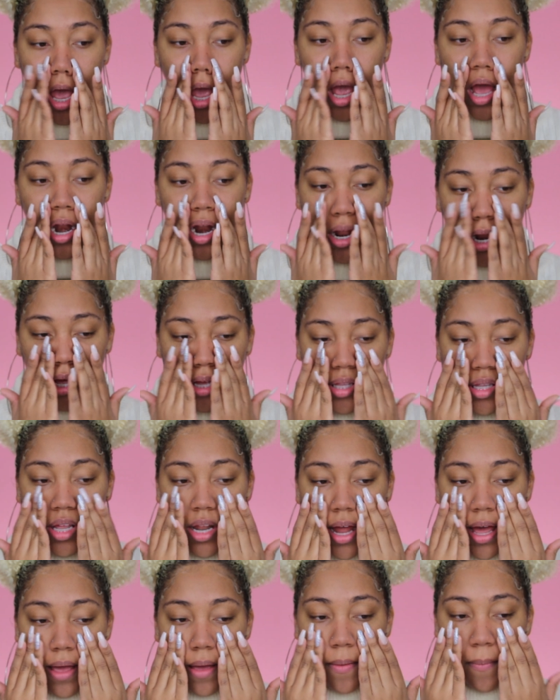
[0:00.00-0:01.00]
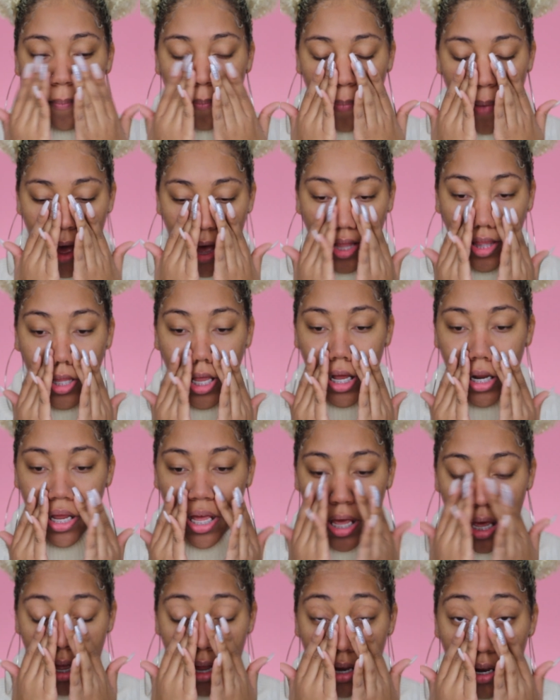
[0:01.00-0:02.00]
And I like to like pat that
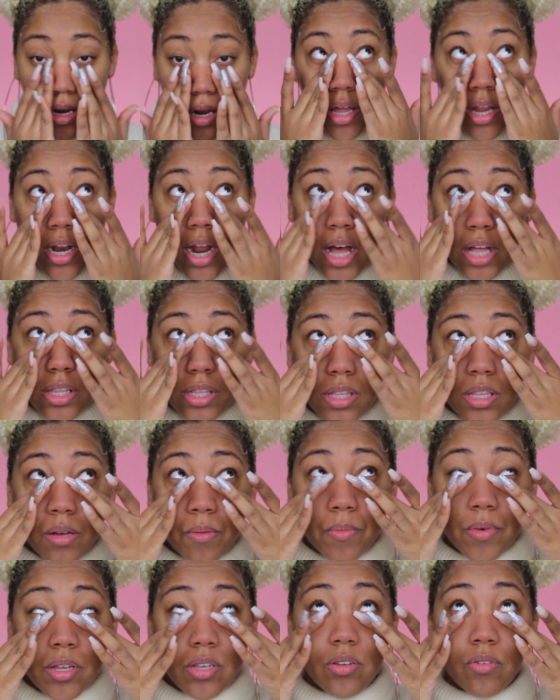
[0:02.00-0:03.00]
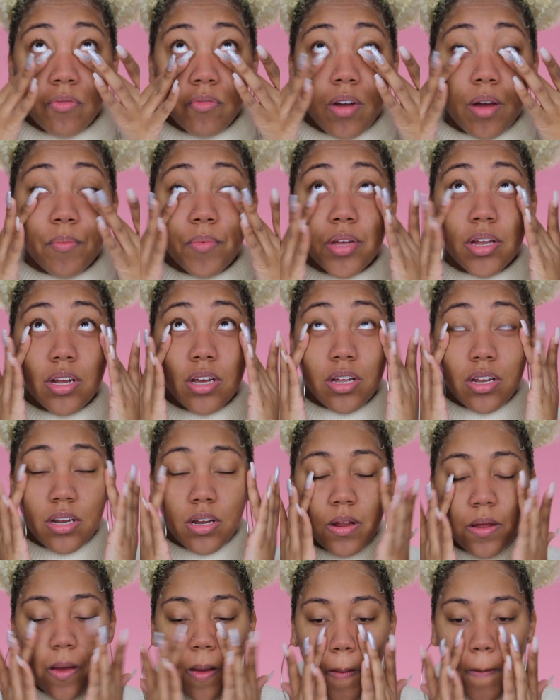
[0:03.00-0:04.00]
in and not so much rub it
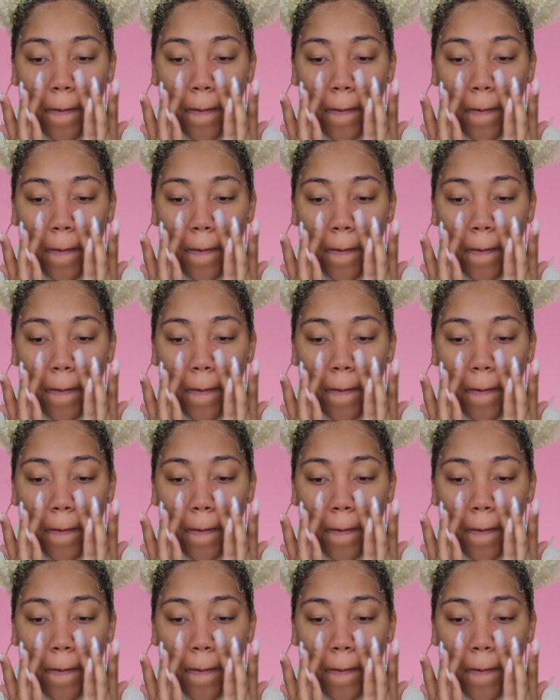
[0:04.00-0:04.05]
in.